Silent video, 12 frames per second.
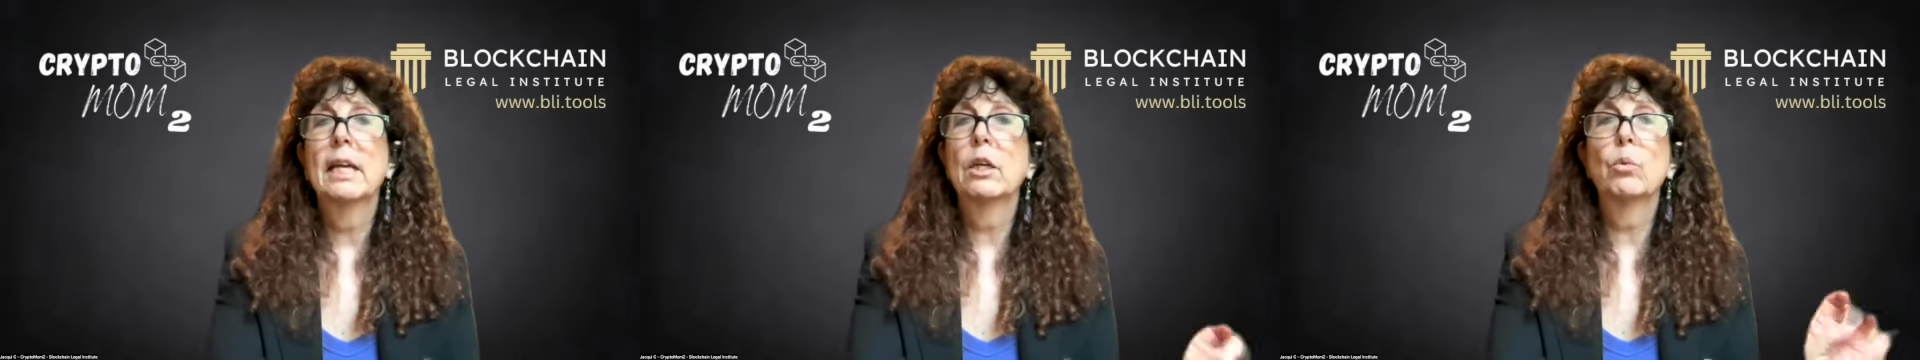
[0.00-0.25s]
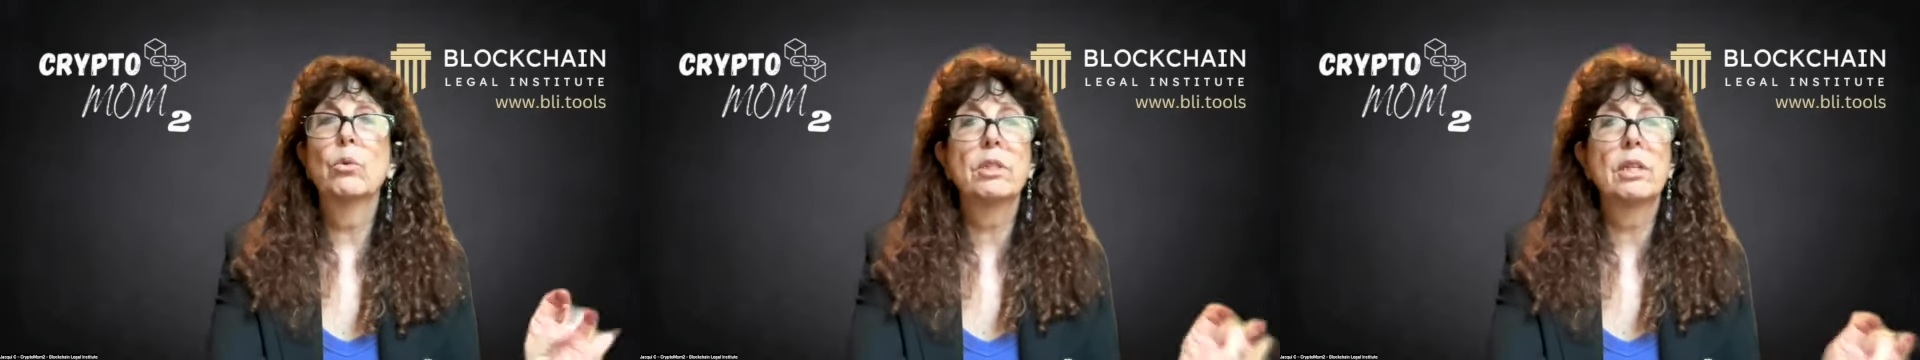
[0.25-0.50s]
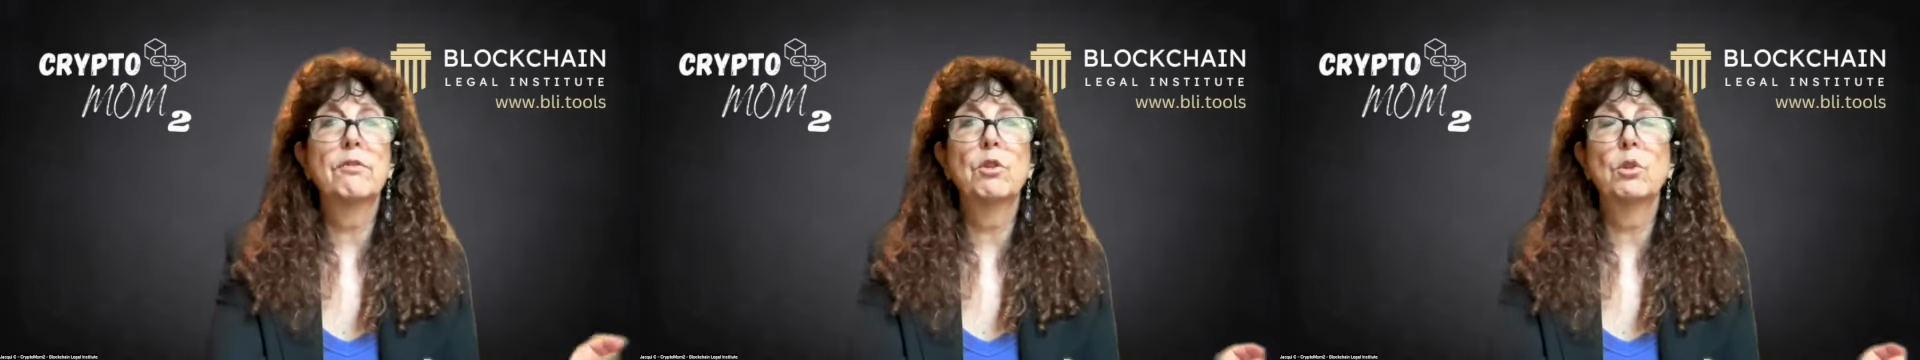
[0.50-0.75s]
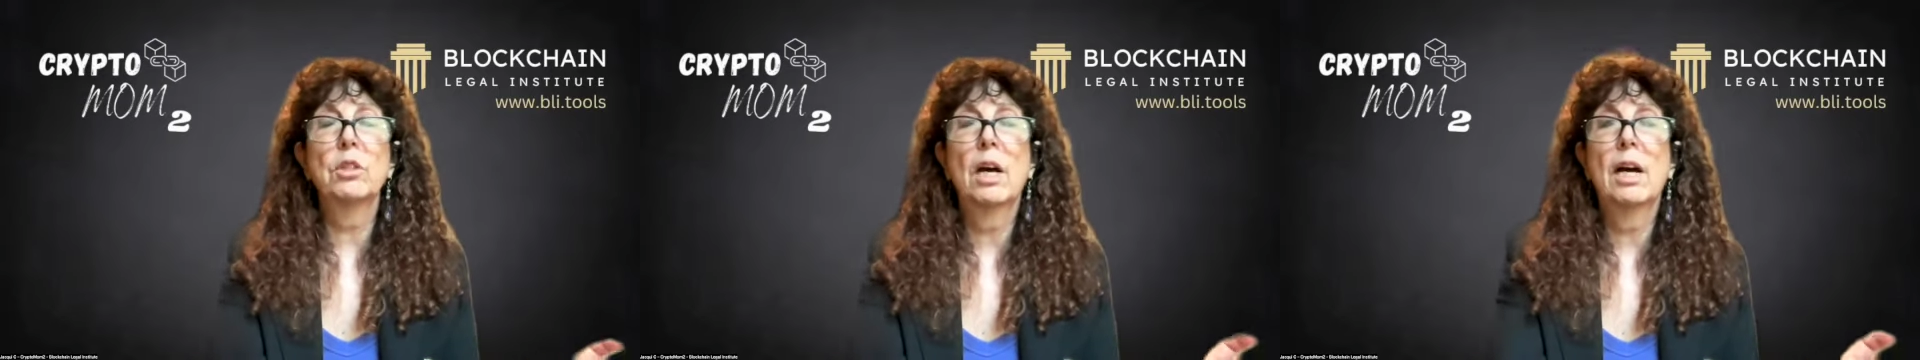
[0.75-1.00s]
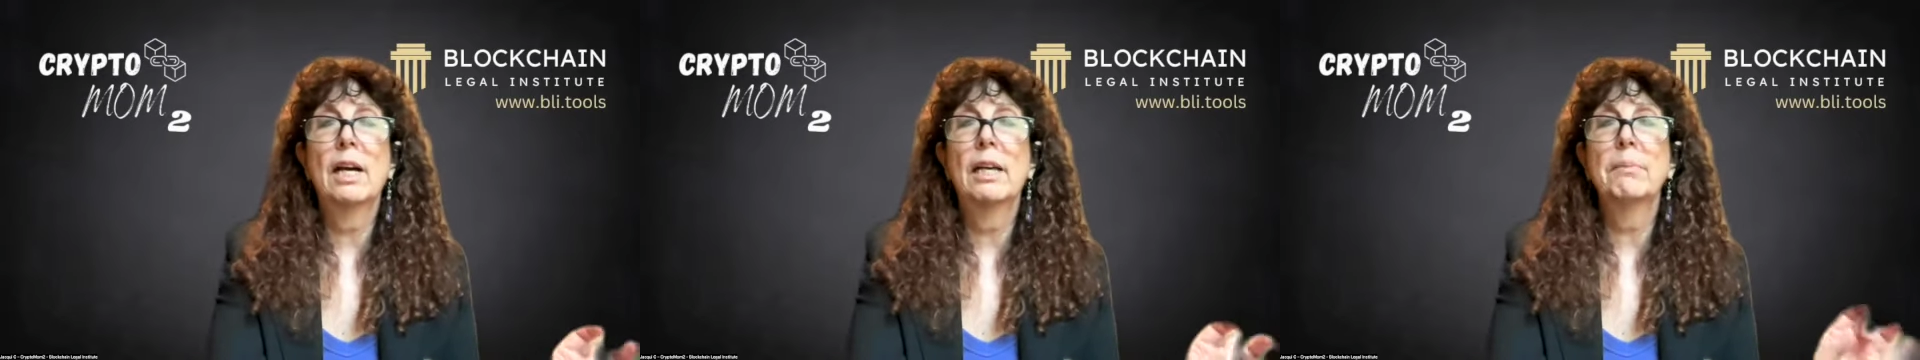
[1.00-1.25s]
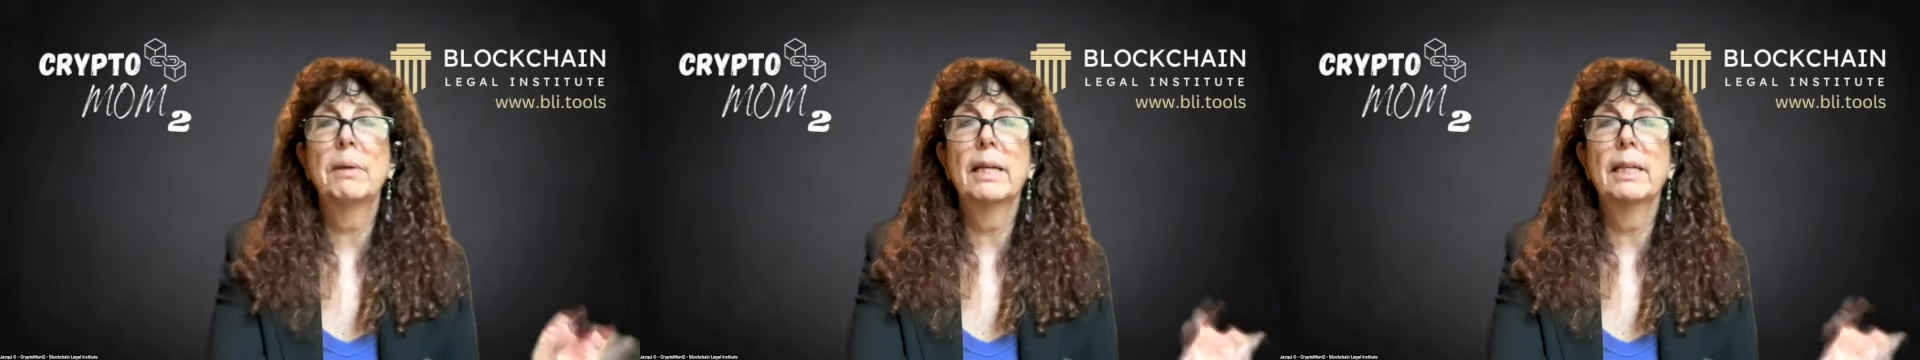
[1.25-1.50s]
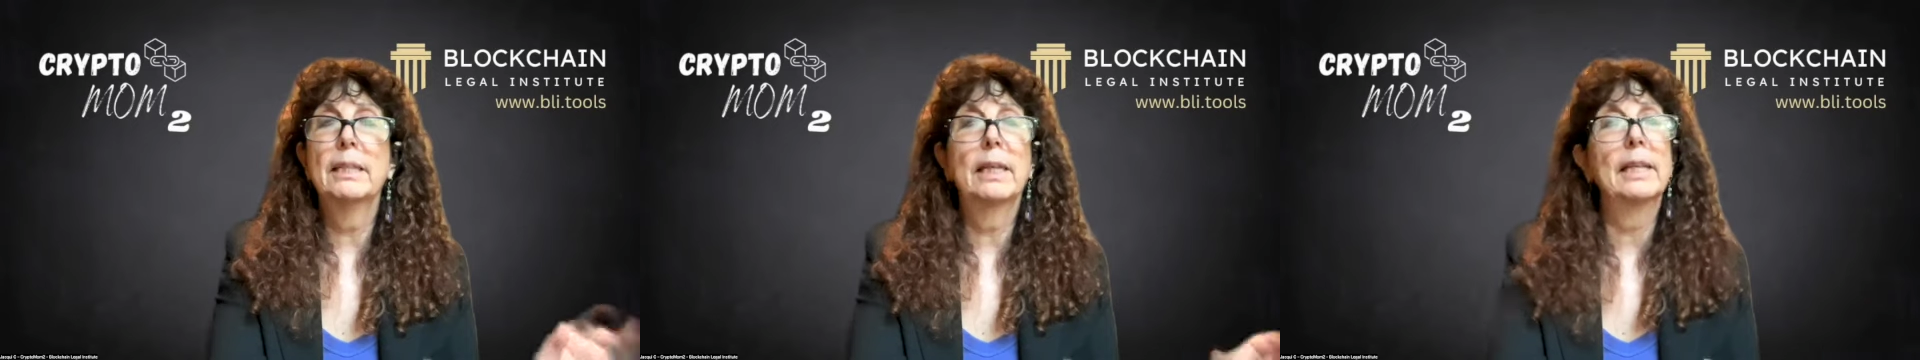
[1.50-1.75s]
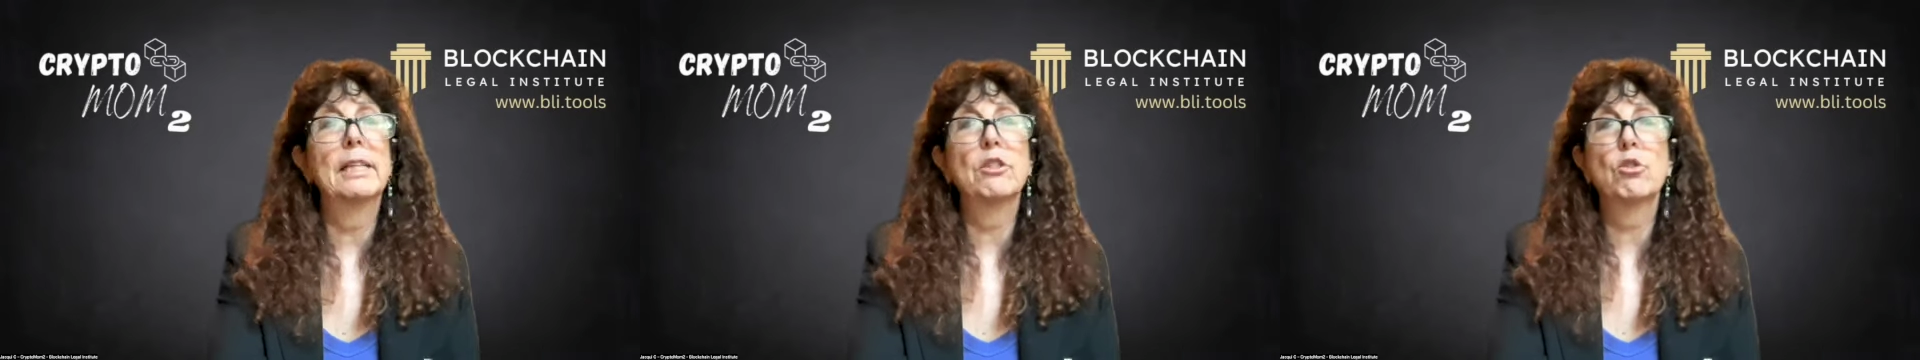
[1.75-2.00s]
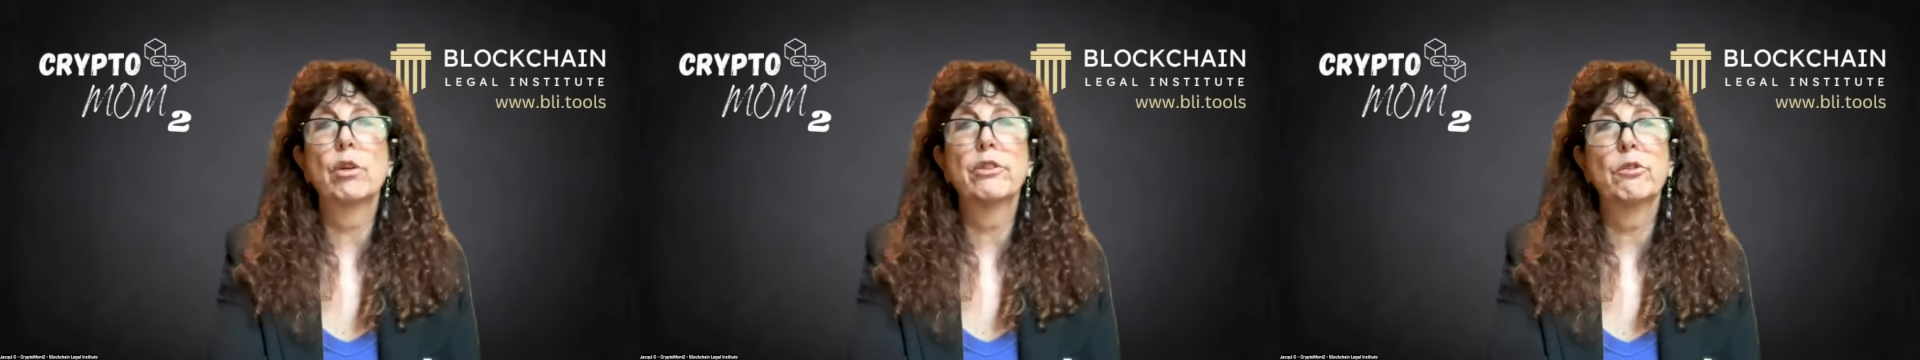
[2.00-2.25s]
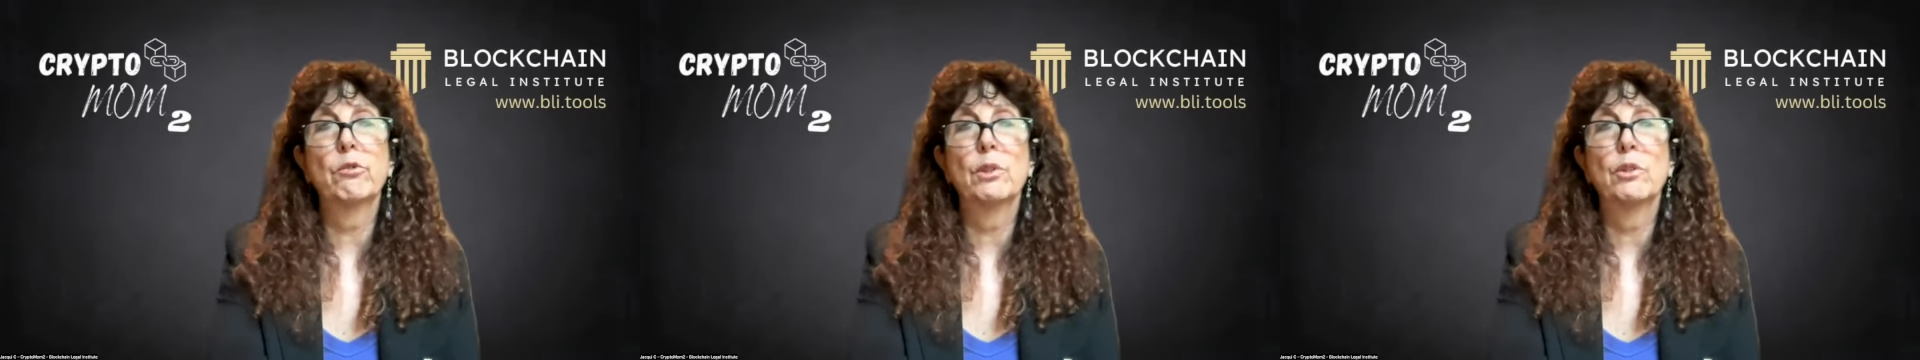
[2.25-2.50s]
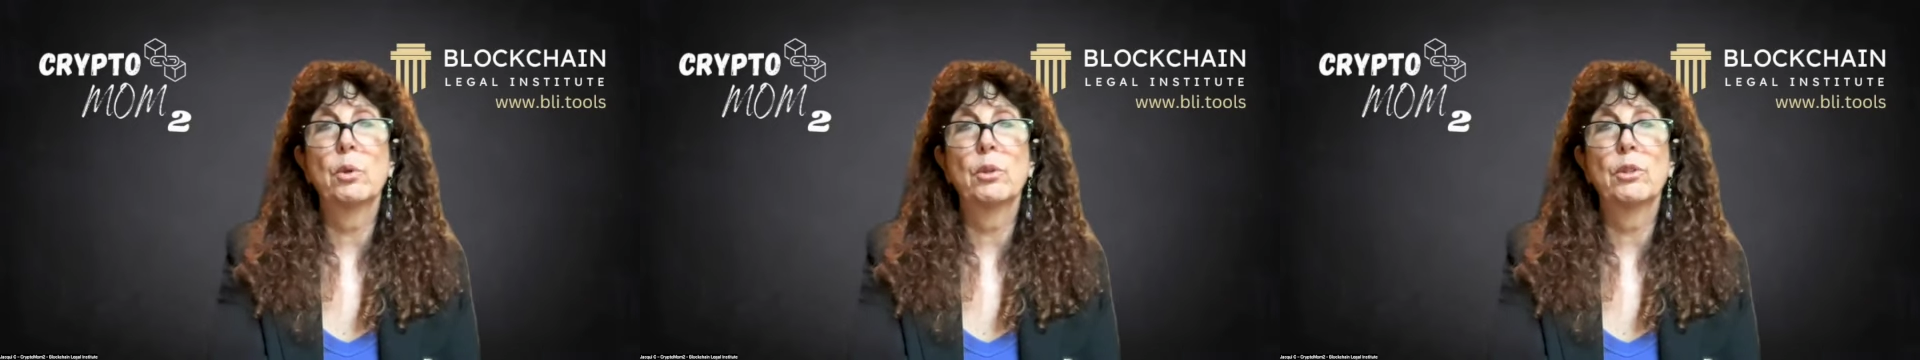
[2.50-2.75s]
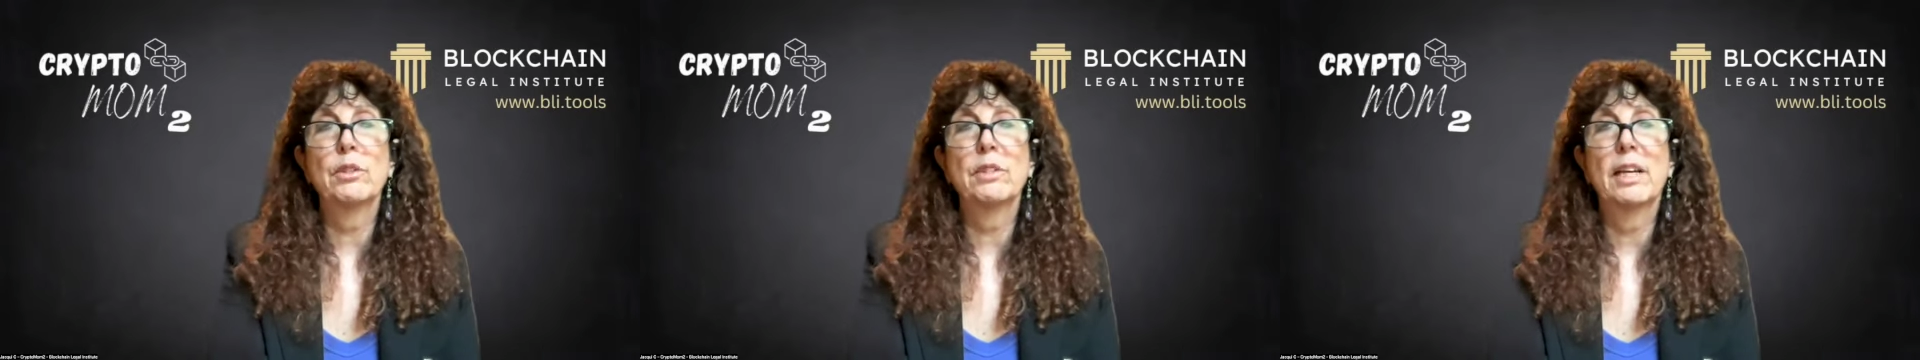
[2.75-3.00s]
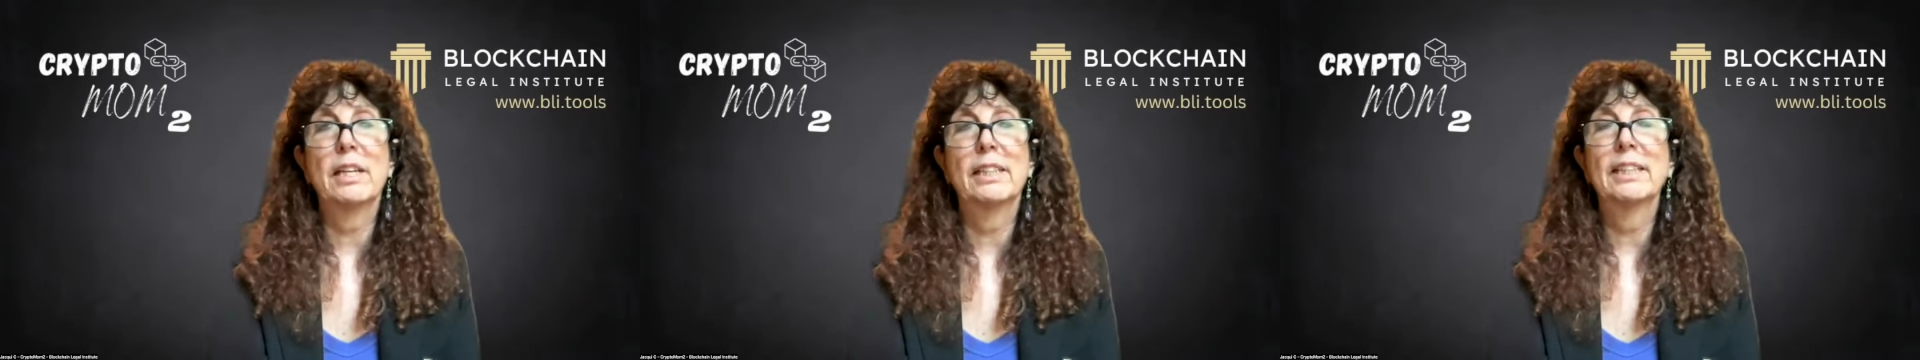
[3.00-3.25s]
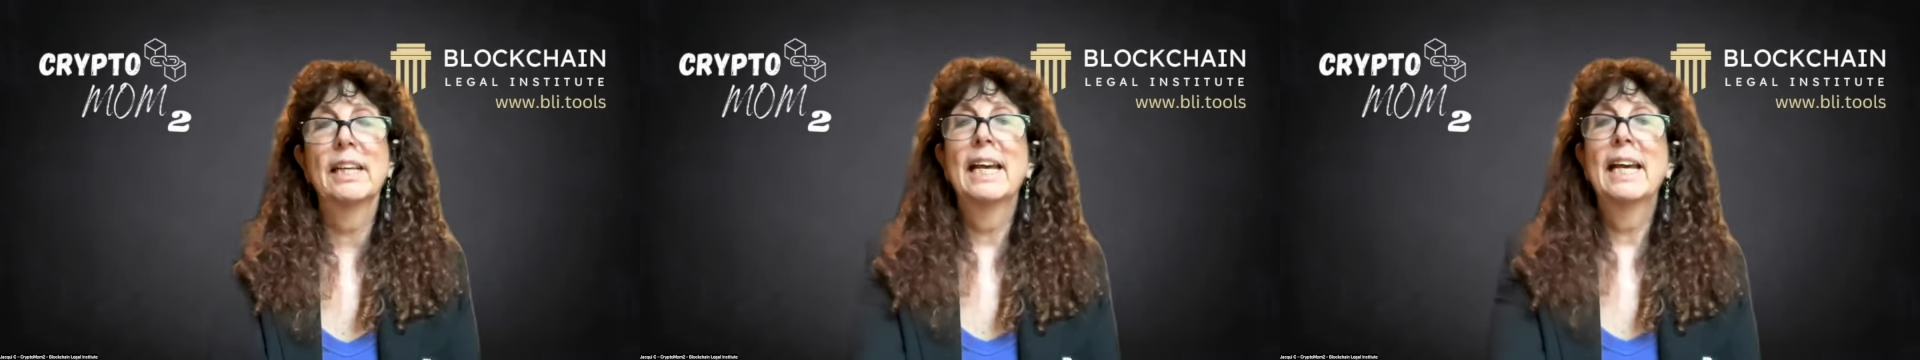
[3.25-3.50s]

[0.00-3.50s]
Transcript: It will save you time, and it has trusted resources on it.